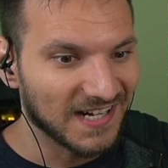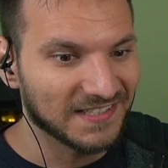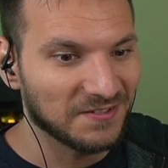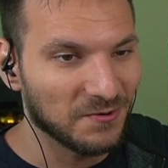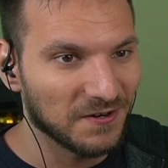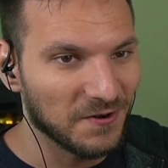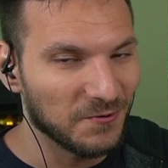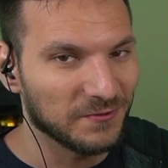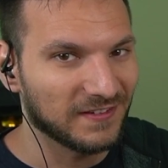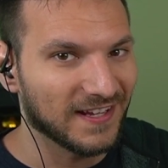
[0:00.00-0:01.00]
I still want to
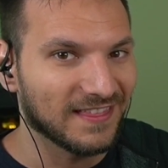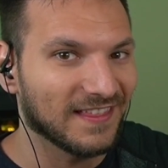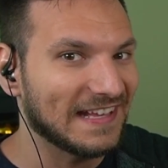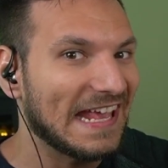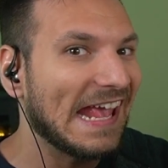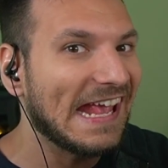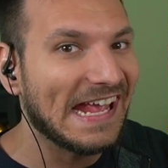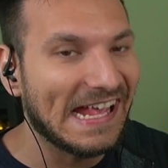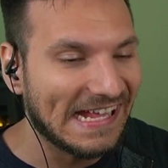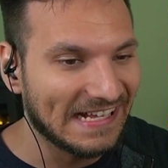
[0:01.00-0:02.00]
know who's like the
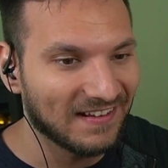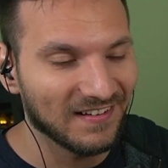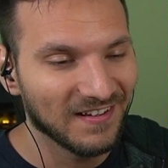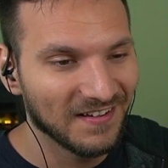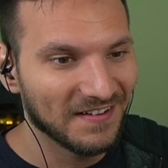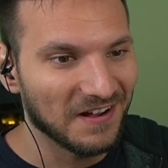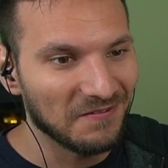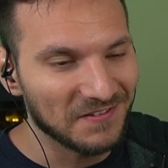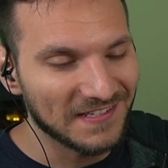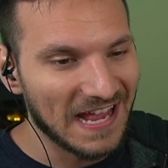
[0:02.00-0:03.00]
king
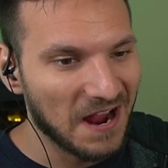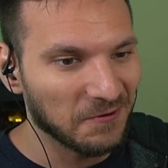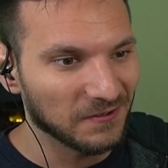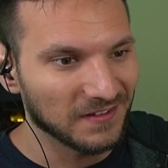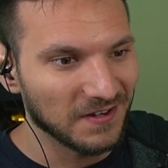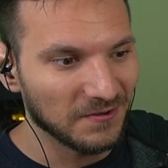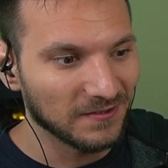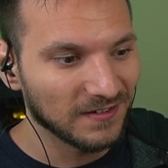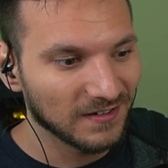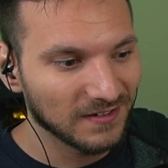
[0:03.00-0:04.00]
of the tower, though.